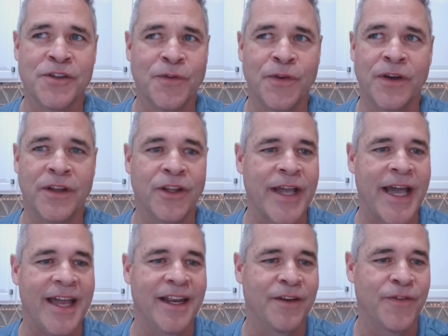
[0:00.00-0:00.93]
here's a foot, look
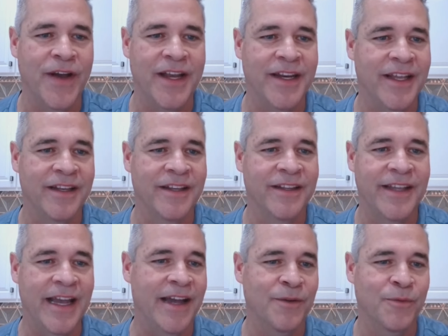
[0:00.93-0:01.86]
at it and find it. And
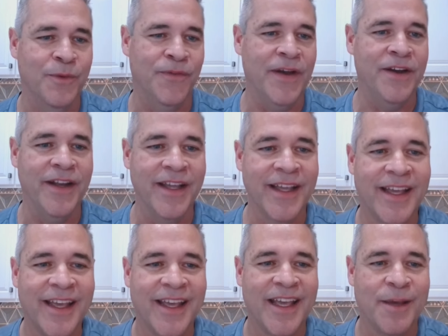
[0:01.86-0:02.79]
we found it.
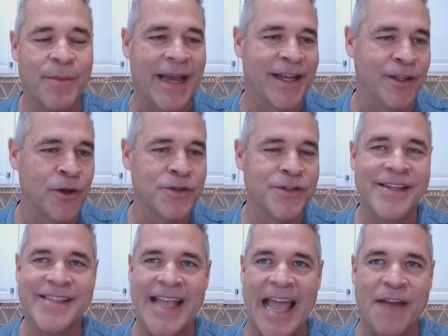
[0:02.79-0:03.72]
Back in those
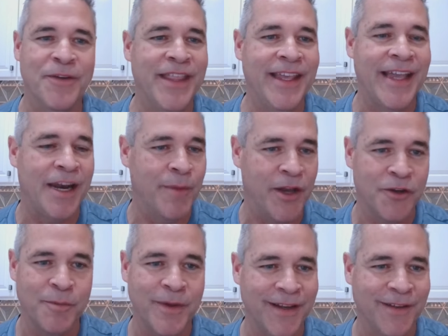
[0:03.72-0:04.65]
days, everything had a
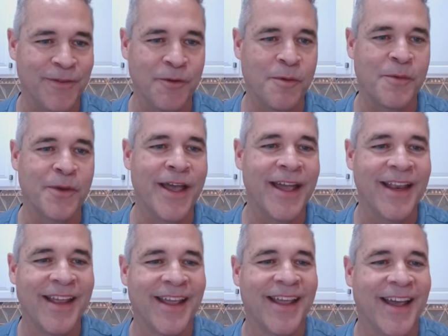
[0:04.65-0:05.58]
measurement, if you remember that.